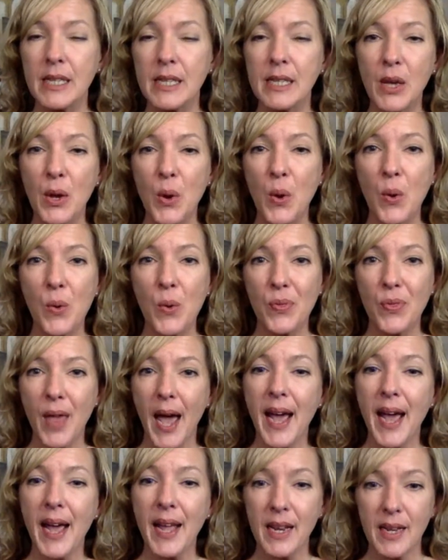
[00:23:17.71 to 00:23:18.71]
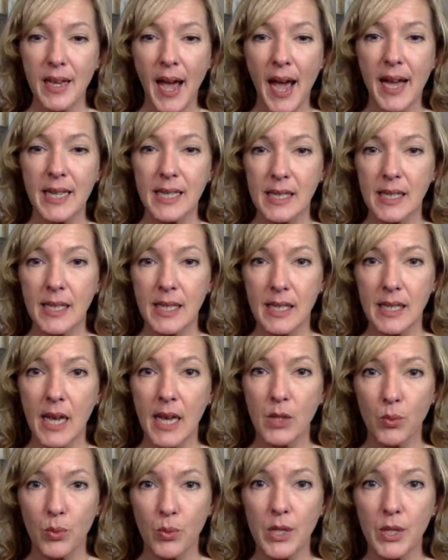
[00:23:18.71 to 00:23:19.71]
So that has,
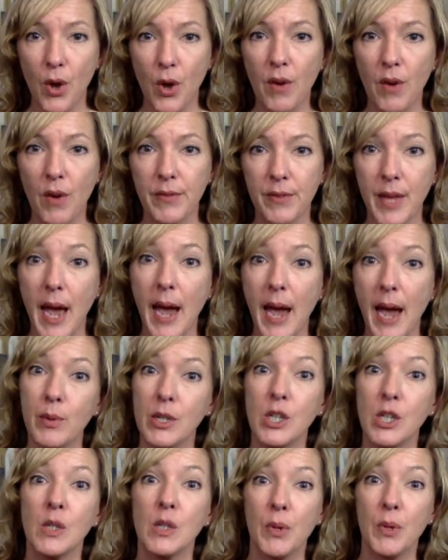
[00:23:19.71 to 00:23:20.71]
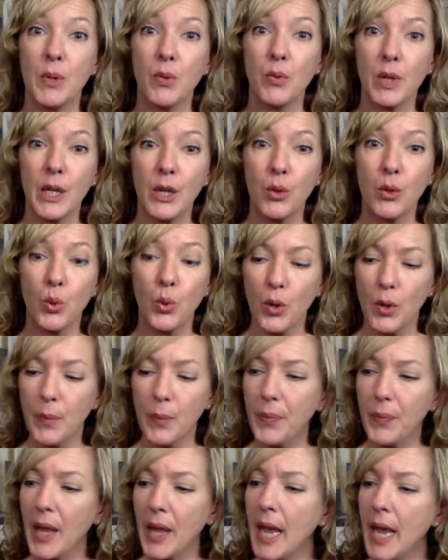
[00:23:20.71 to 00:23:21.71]
this has resolved that, which has been really
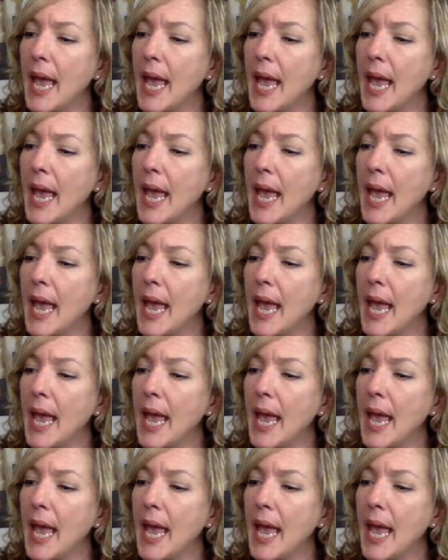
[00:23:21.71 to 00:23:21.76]
cool.